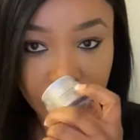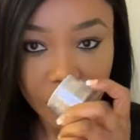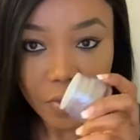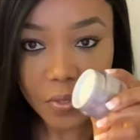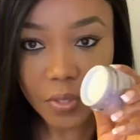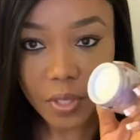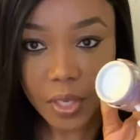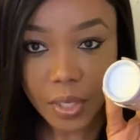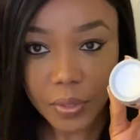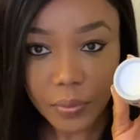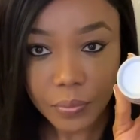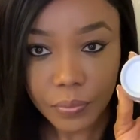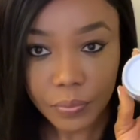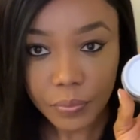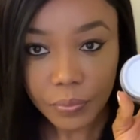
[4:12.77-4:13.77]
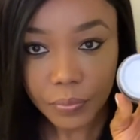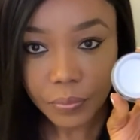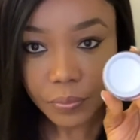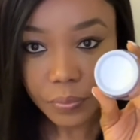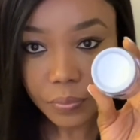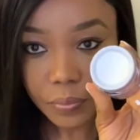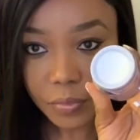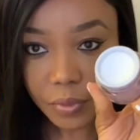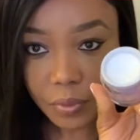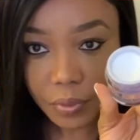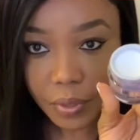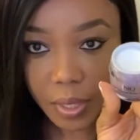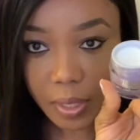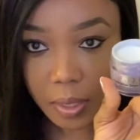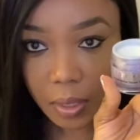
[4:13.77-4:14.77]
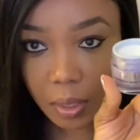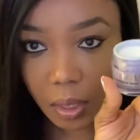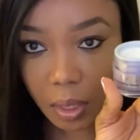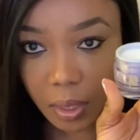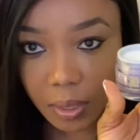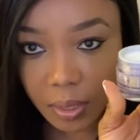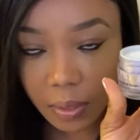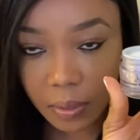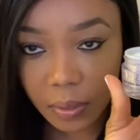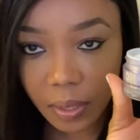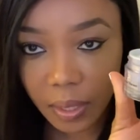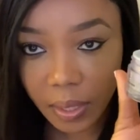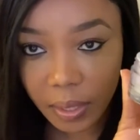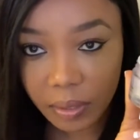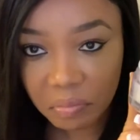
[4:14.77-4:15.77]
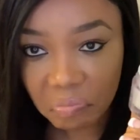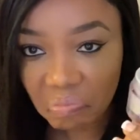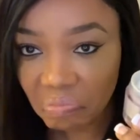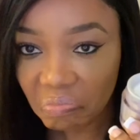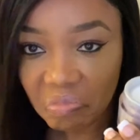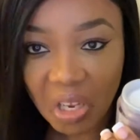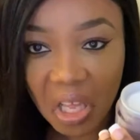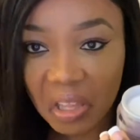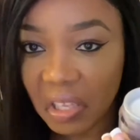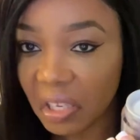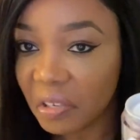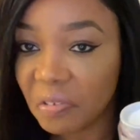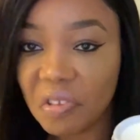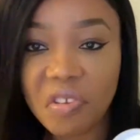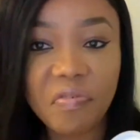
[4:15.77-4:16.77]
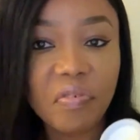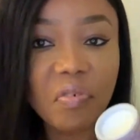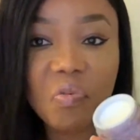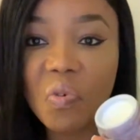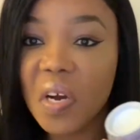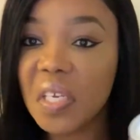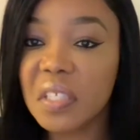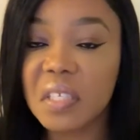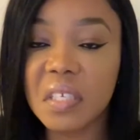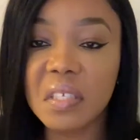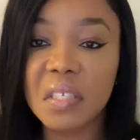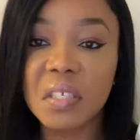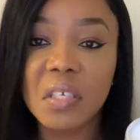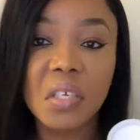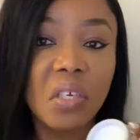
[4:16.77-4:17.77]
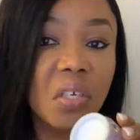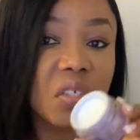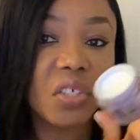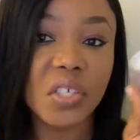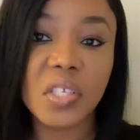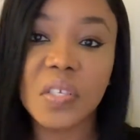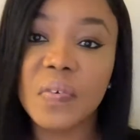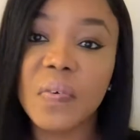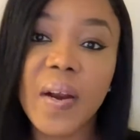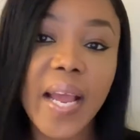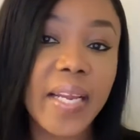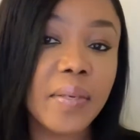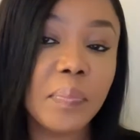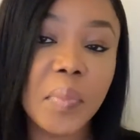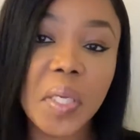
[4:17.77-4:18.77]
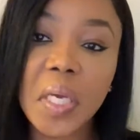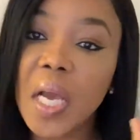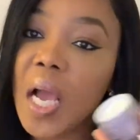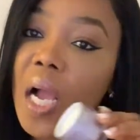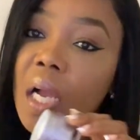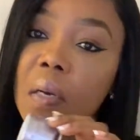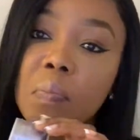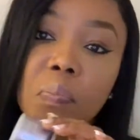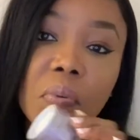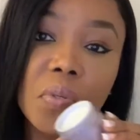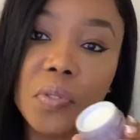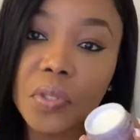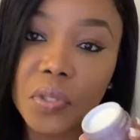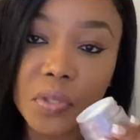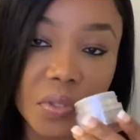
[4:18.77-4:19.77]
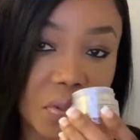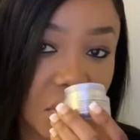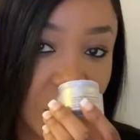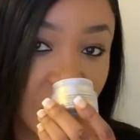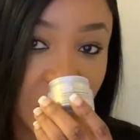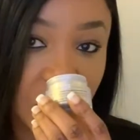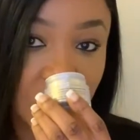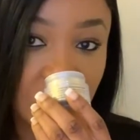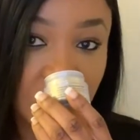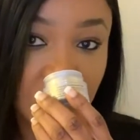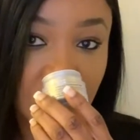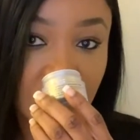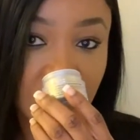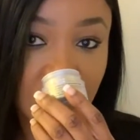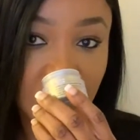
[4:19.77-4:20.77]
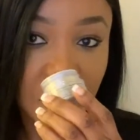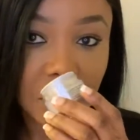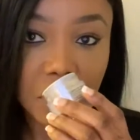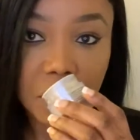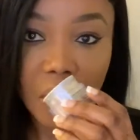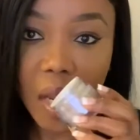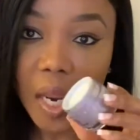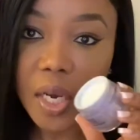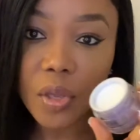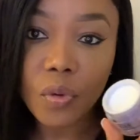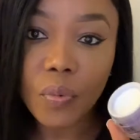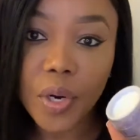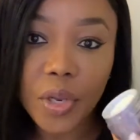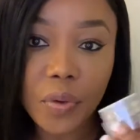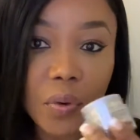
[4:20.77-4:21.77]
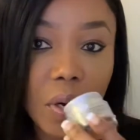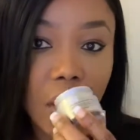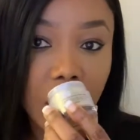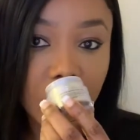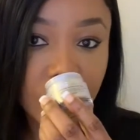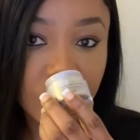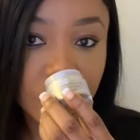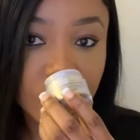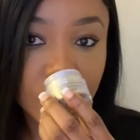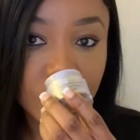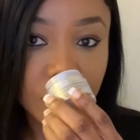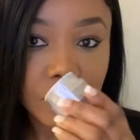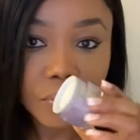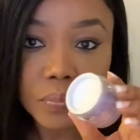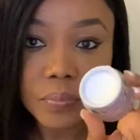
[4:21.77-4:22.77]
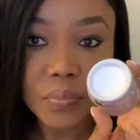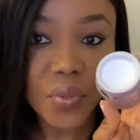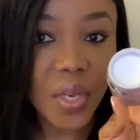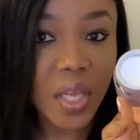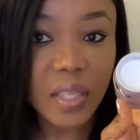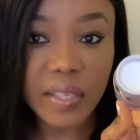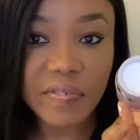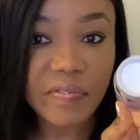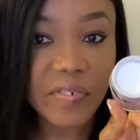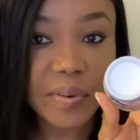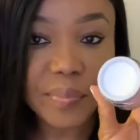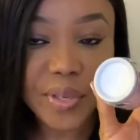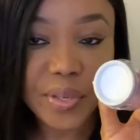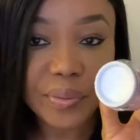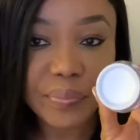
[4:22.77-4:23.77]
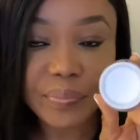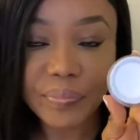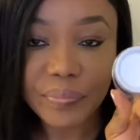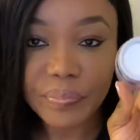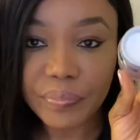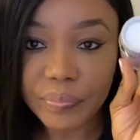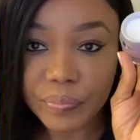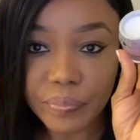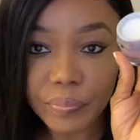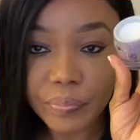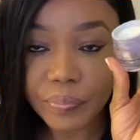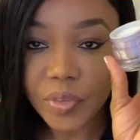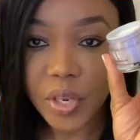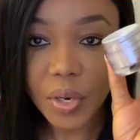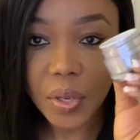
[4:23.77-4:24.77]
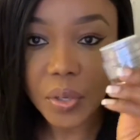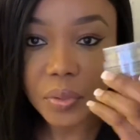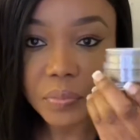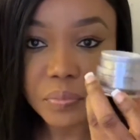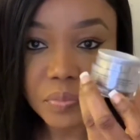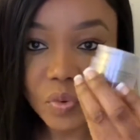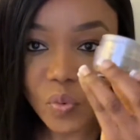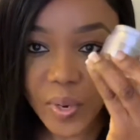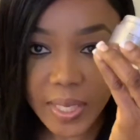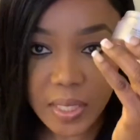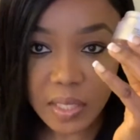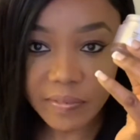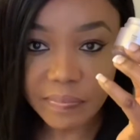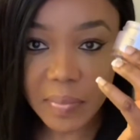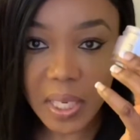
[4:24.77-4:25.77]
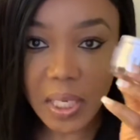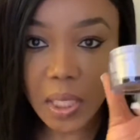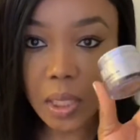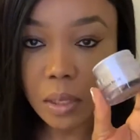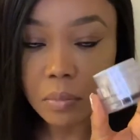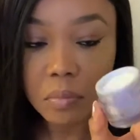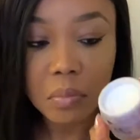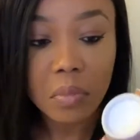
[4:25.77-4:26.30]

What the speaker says: you see, you can see it's still there, nothing. If you want it, just write me, I can post it to you, anywhere you are, nothing for me, you know, waste of money,